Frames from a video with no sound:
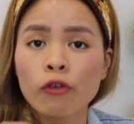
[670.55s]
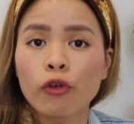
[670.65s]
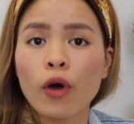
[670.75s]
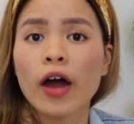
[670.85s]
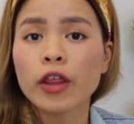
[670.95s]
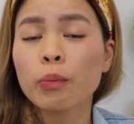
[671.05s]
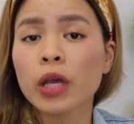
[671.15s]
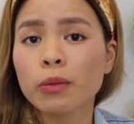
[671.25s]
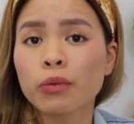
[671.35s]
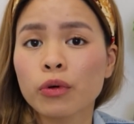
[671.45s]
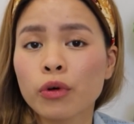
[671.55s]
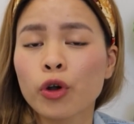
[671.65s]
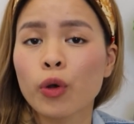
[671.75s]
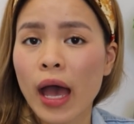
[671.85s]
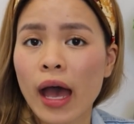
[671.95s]
for other people
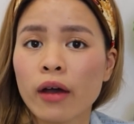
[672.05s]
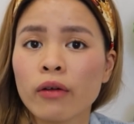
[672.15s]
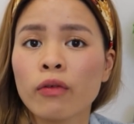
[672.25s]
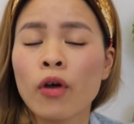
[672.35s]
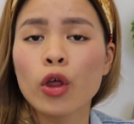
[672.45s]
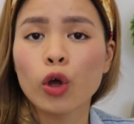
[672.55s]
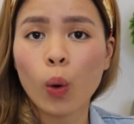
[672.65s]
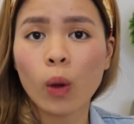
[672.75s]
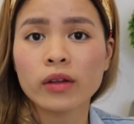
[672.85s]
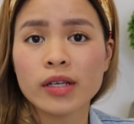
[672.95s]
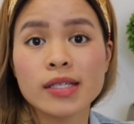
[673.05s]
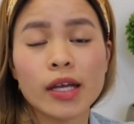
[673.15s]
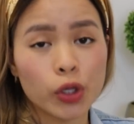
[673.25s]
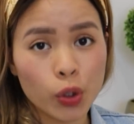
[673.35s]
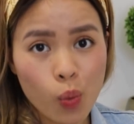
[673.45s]
who have the qualities
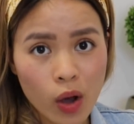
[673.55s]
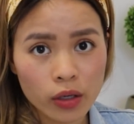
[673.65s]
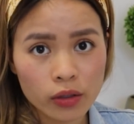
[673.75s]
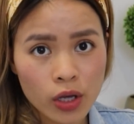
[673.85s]
that you want.